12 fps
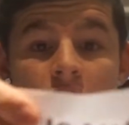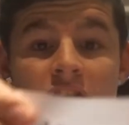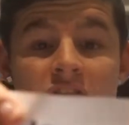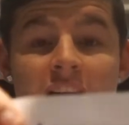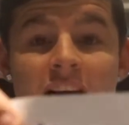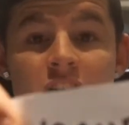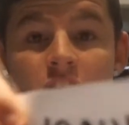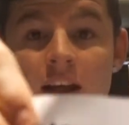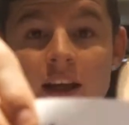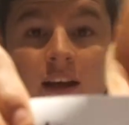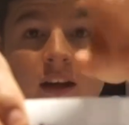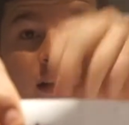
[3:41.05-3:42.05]

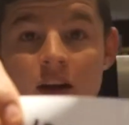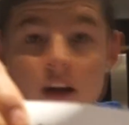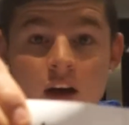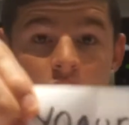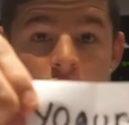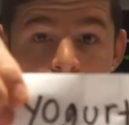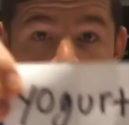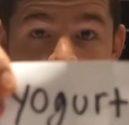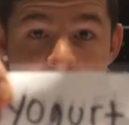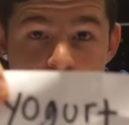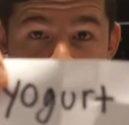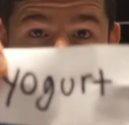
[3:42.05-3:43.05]
Finally! We
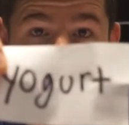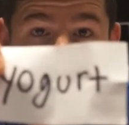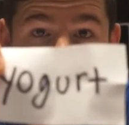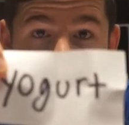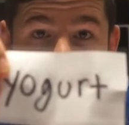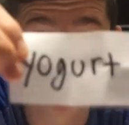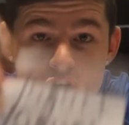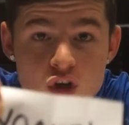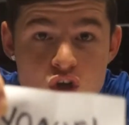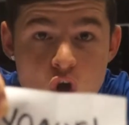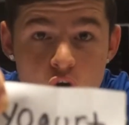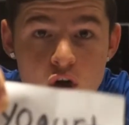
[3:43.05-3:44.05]
get something good.
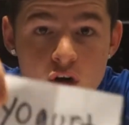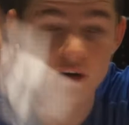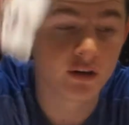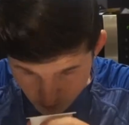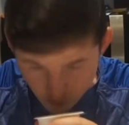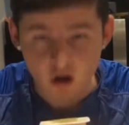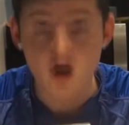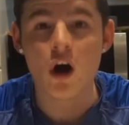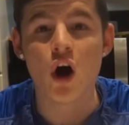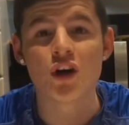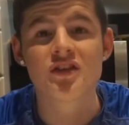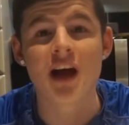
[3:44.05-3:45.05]
Yogurt.
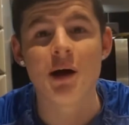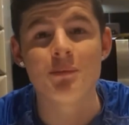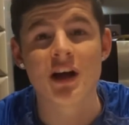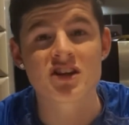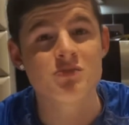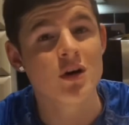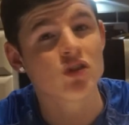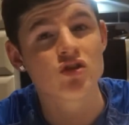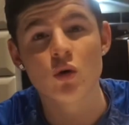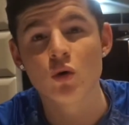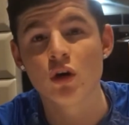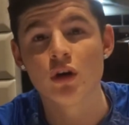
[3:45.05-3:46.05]
Oh, damn, that smells
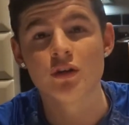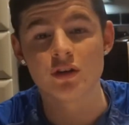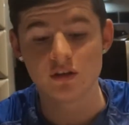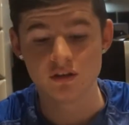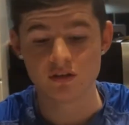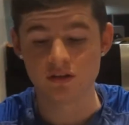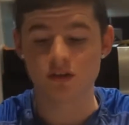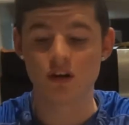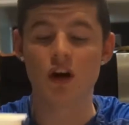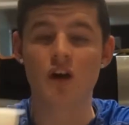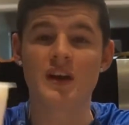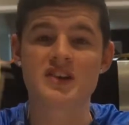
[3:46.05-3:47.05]
so good.
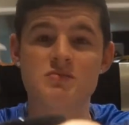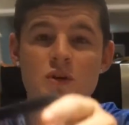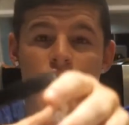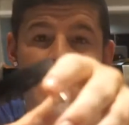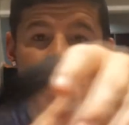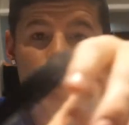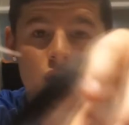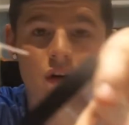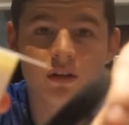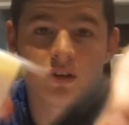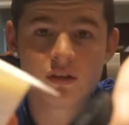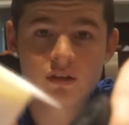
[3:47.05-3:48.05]
Oh, that smells so
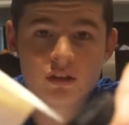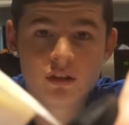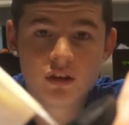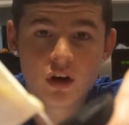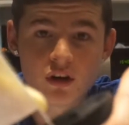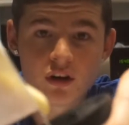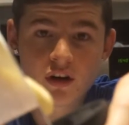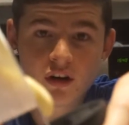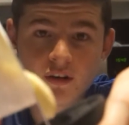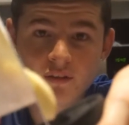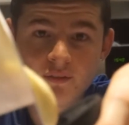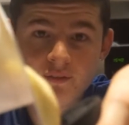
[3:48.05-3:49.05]
good.
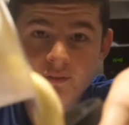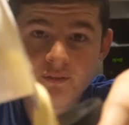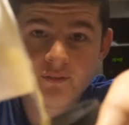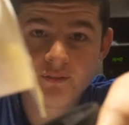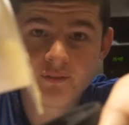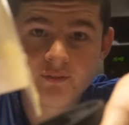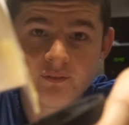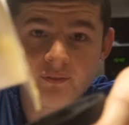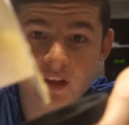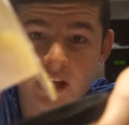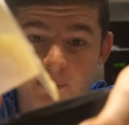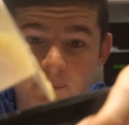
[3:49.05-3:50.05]
Yogurt.
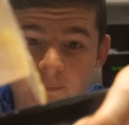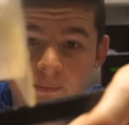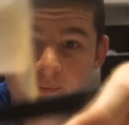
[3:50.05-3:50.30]
Yep.